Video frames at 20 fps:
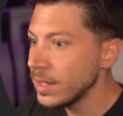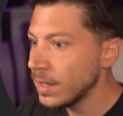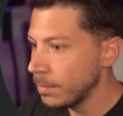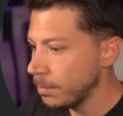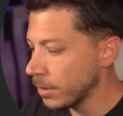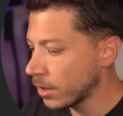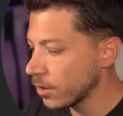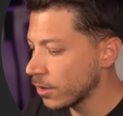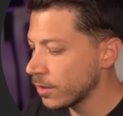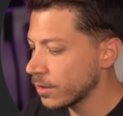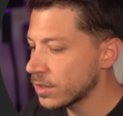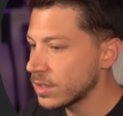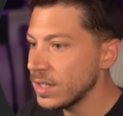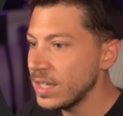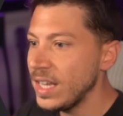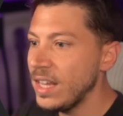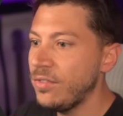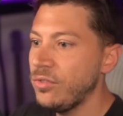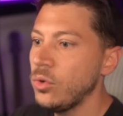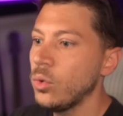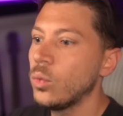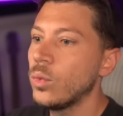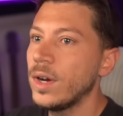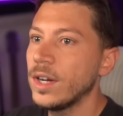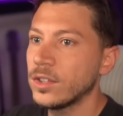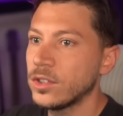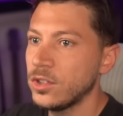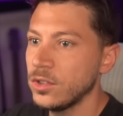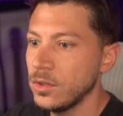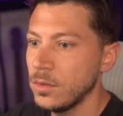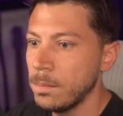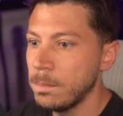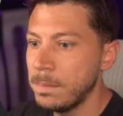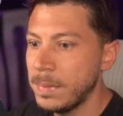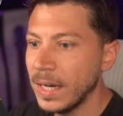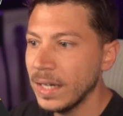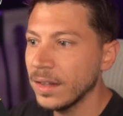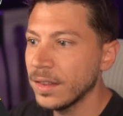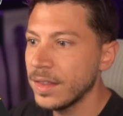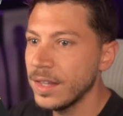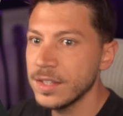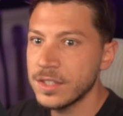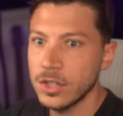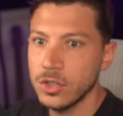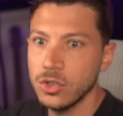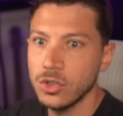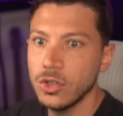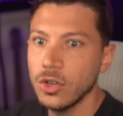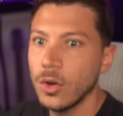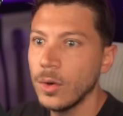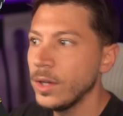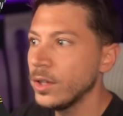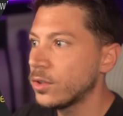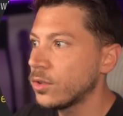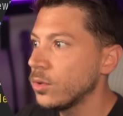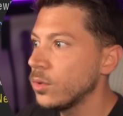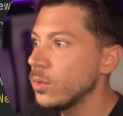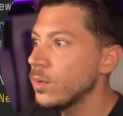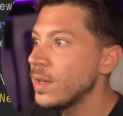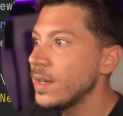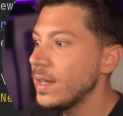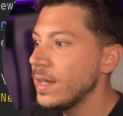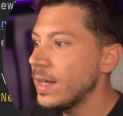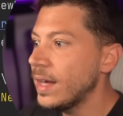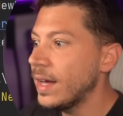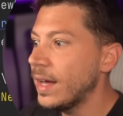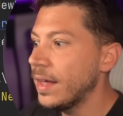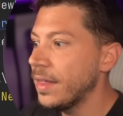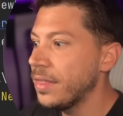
because if you were to build this and you go into uh,